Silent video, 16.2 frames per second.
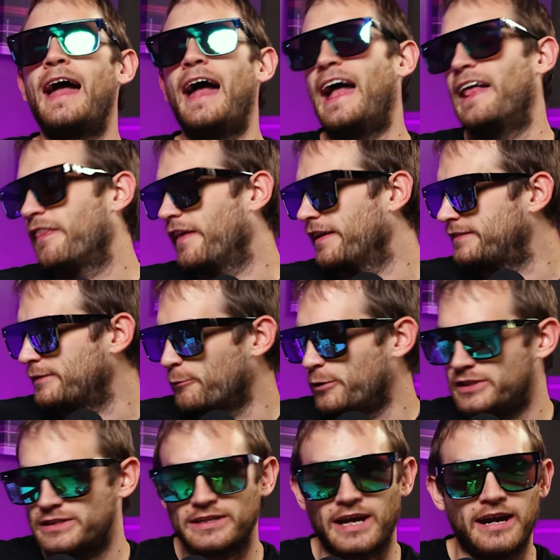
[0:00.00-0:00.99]
And listen,
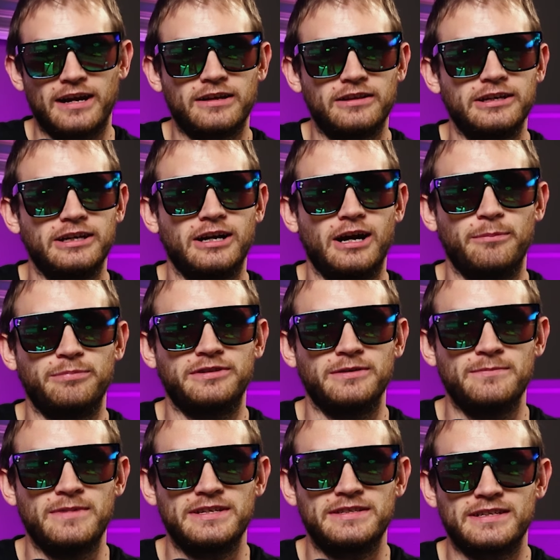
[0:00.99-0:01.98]
we just got to clear up
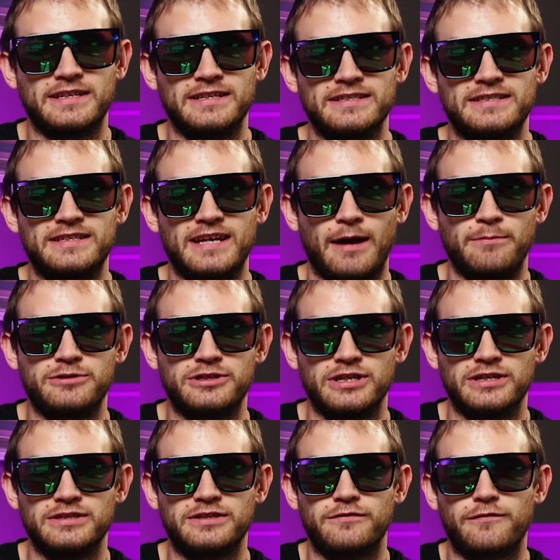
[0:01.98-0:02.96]
some
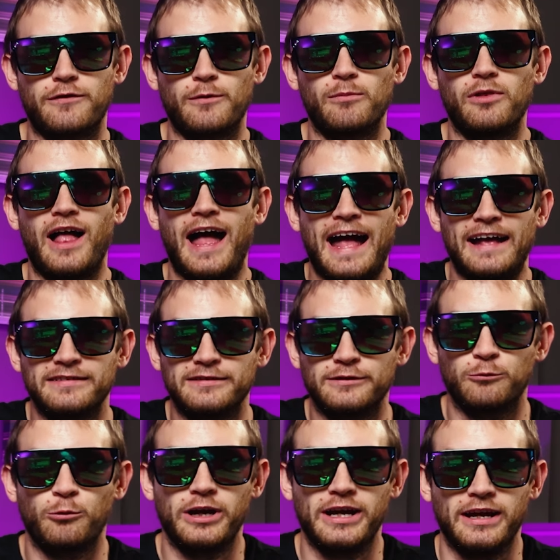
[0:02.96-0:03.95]
misconceptions from
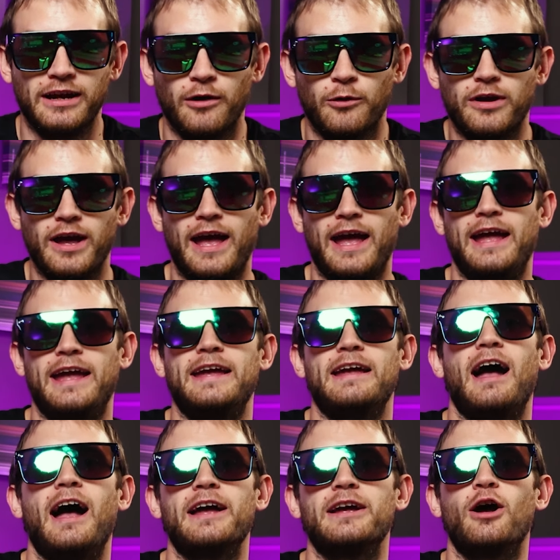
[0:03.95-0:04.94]
last week, okay?
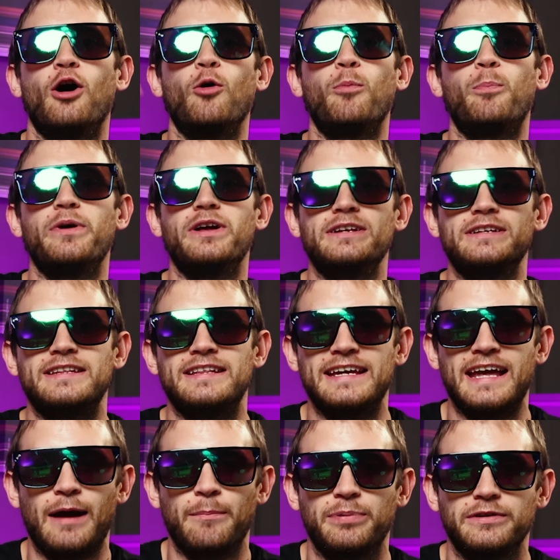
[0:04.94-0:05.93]
I opened
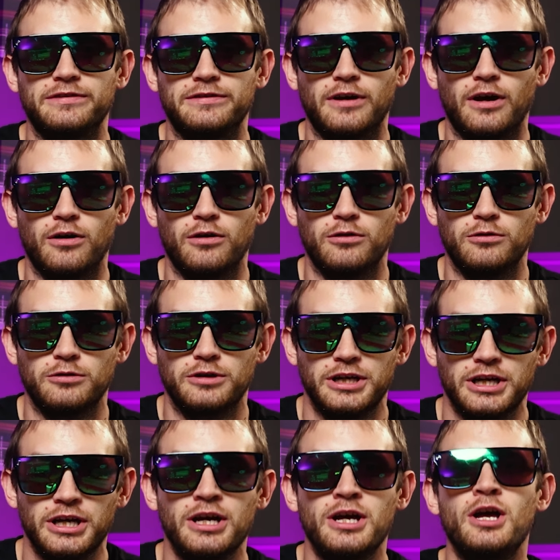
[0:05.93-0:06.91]
the
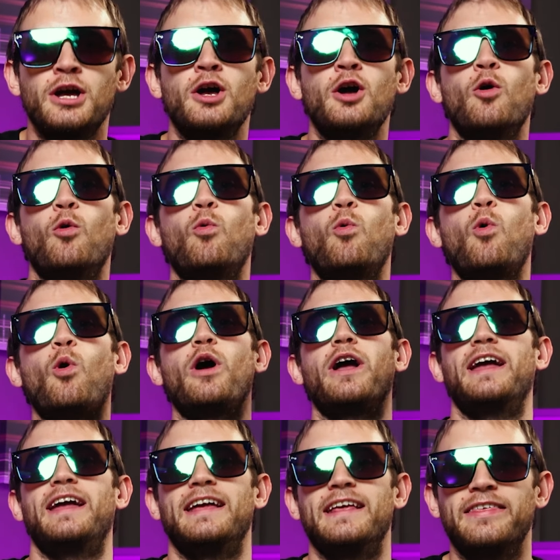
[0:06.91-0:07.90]
episode
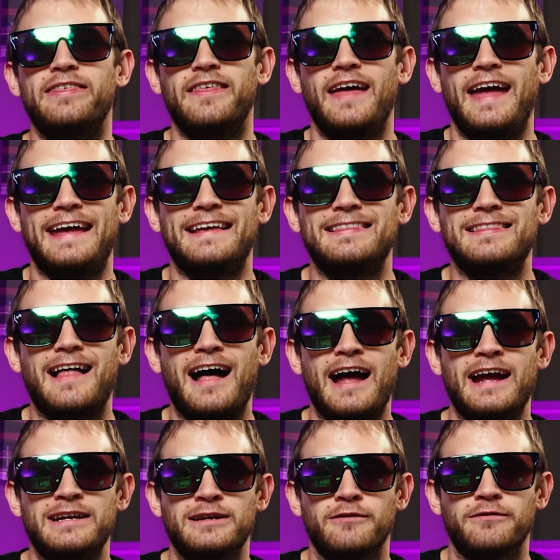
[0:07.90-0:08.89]
with a
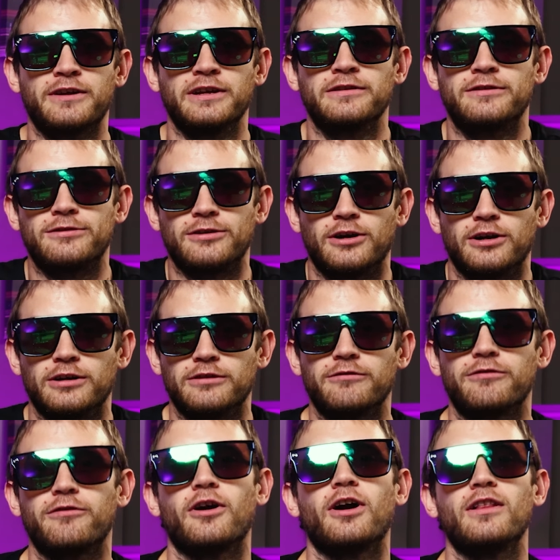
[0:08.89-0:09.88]
line of concern
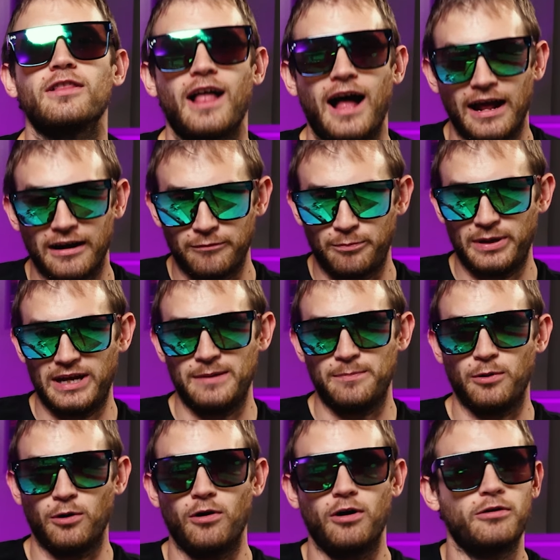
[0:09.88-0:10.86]
for a lot of
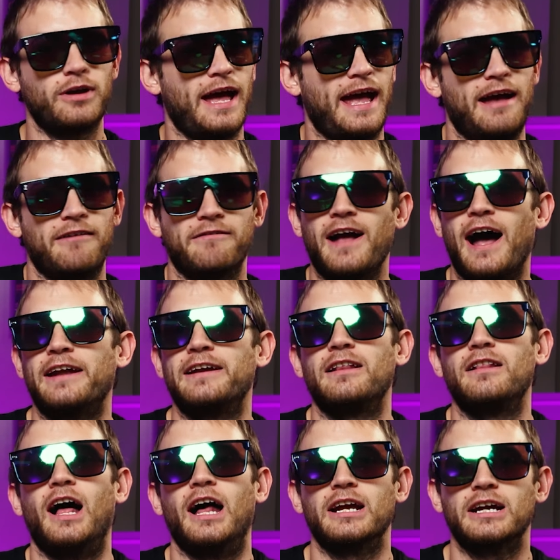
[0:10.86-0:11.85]
people. Okay. I've gotten
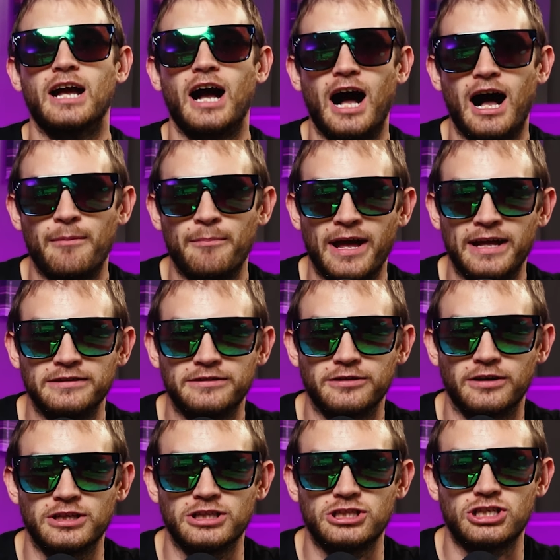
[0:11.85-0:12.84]
a lot of comments
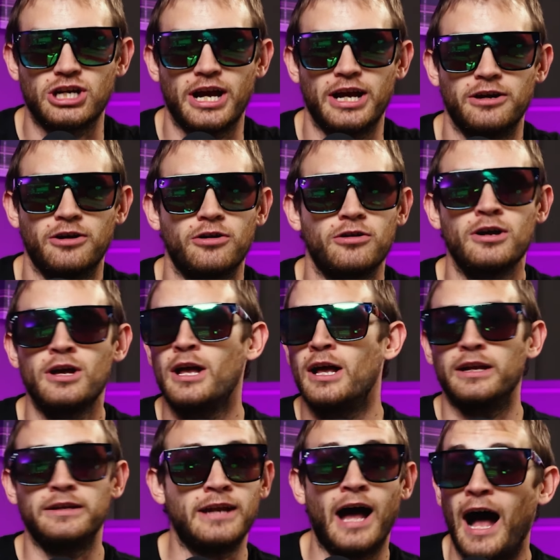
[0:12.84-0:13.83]
on the channel,
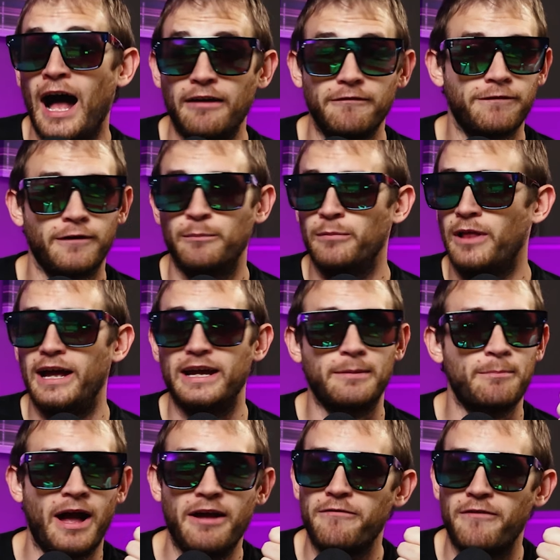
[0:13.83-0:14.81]
not from like
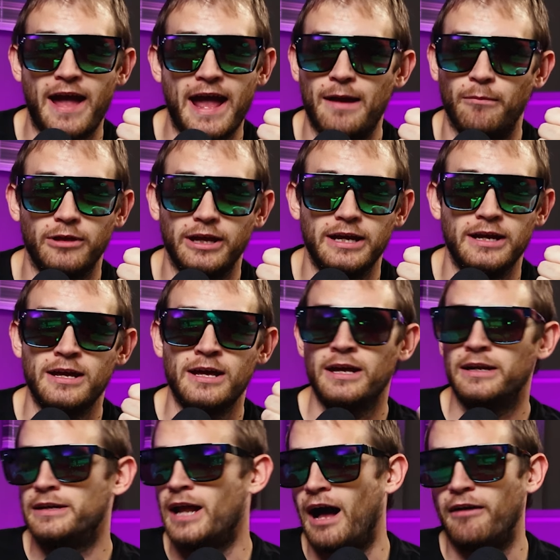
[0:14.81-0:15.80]
my family,
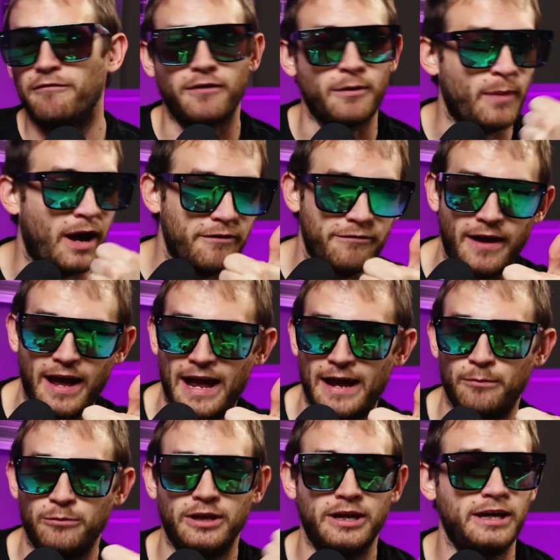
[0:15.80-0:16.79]
not from my
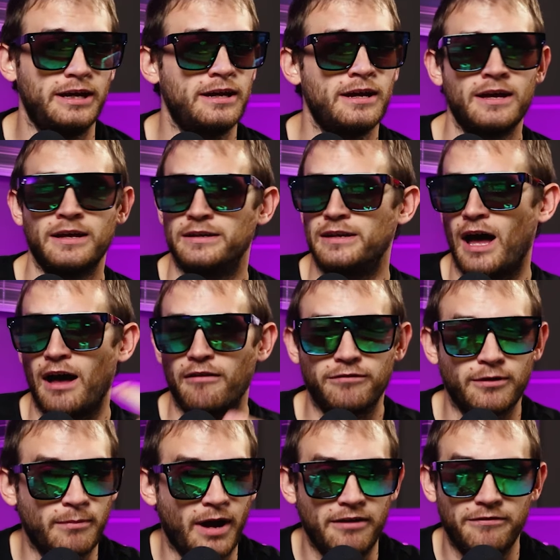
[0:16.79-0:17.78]
family, not
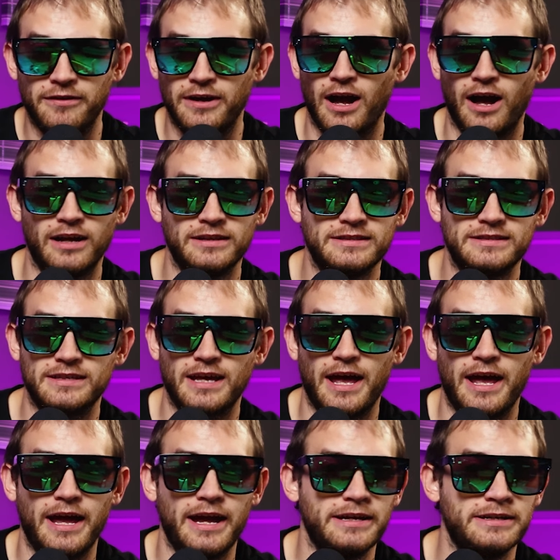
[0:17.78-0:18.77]
from my
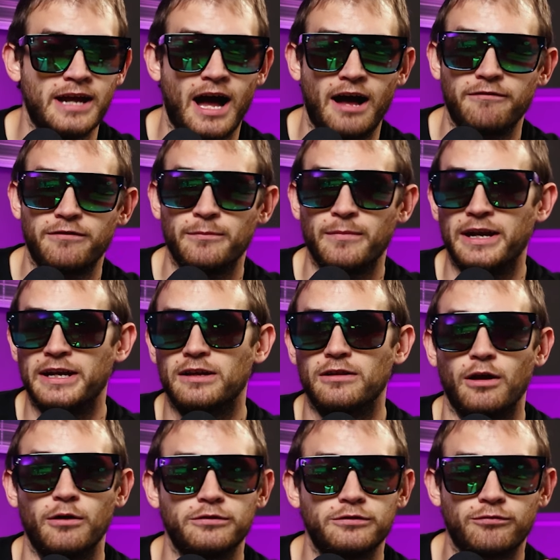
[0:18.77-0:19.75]
fiance, not from any
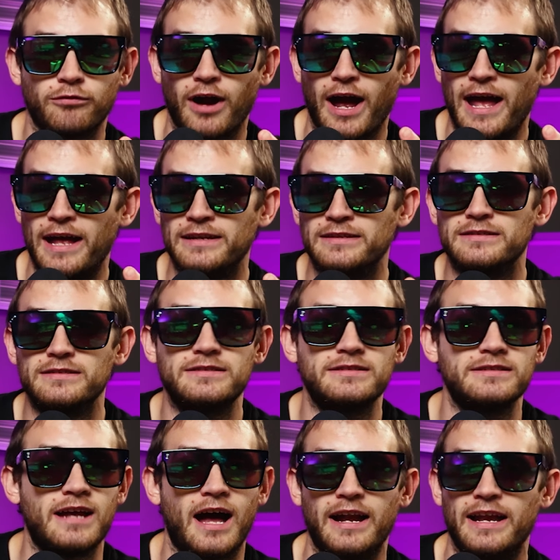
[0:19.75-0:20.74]
close
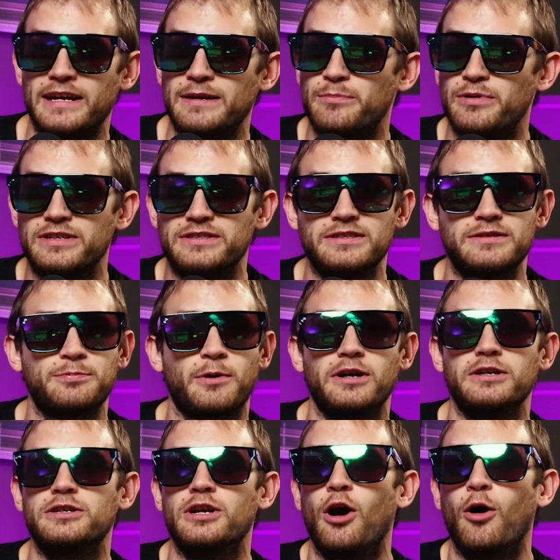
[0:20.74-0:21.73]
friends, not any business
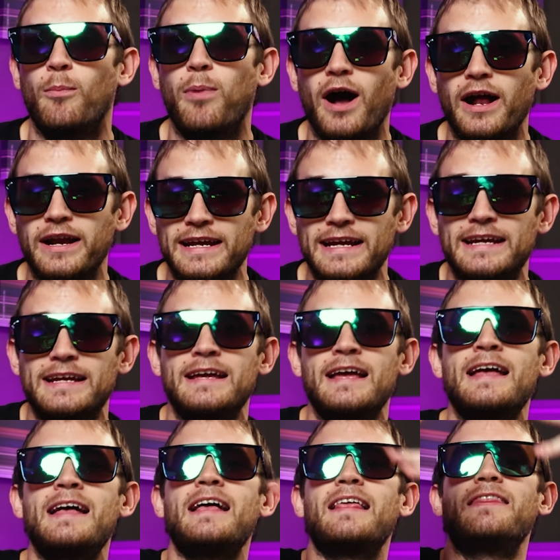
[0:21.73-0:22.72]
partner. Nobody
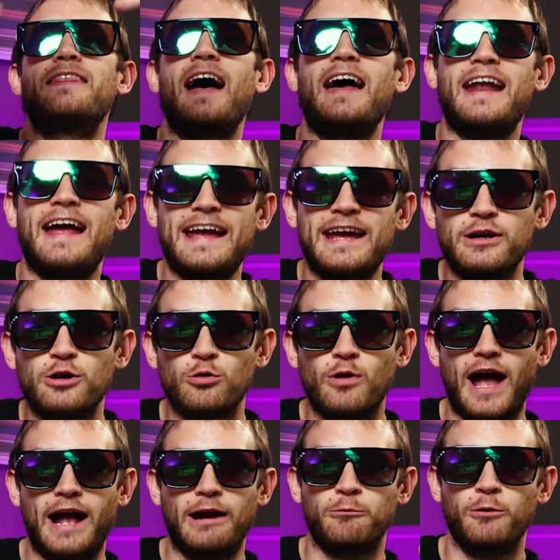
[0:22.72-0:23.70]
that I
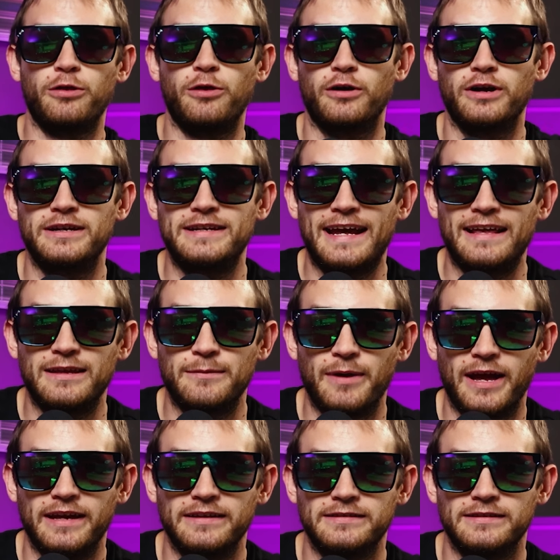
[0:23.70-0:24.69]
interact with on a daily
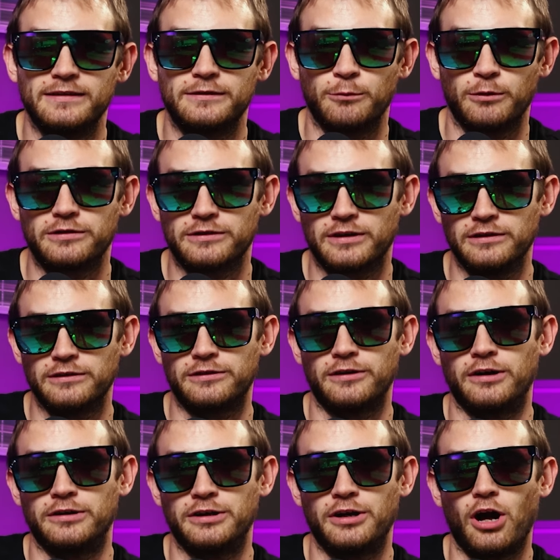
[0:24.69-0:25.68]
basis was
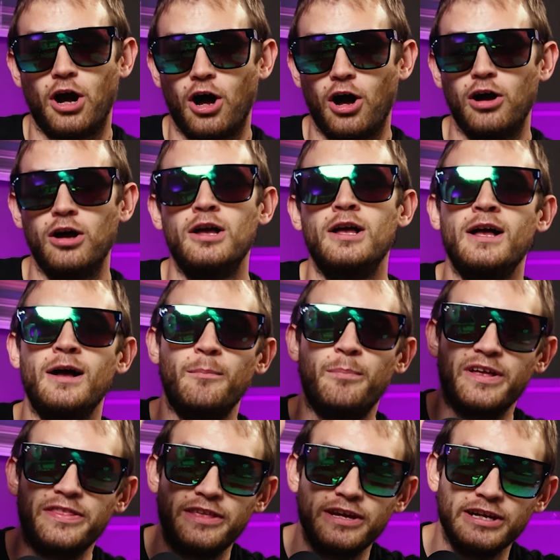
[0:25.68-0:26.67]
concerned at all,
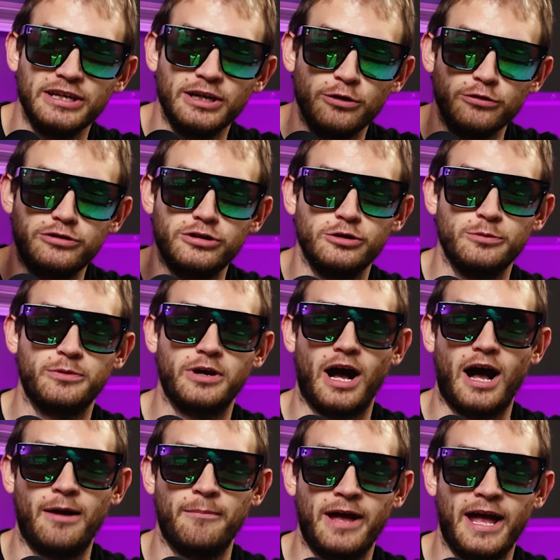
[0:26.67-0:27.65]
but the YouTube
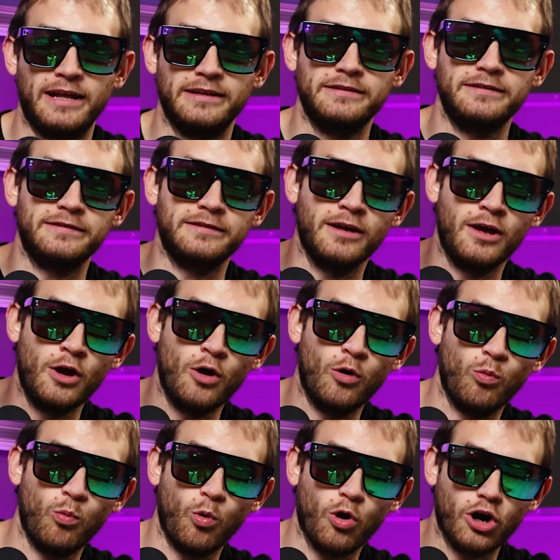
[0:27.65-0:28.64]
comments
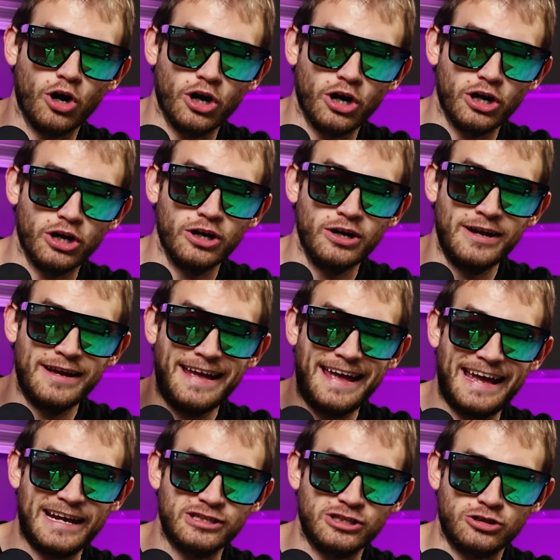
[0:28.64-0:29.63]
were
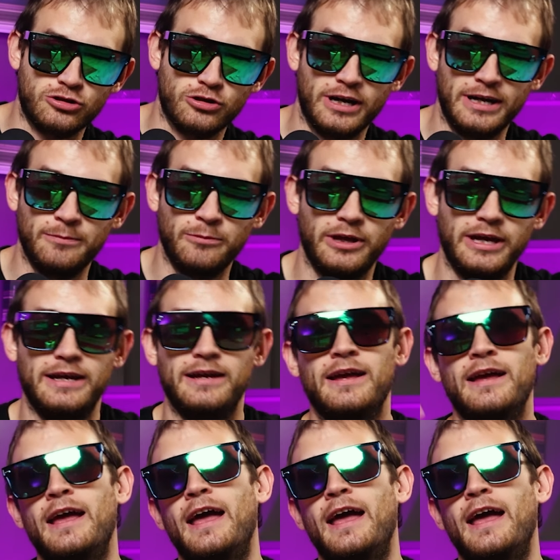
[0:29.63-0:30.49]
extremely.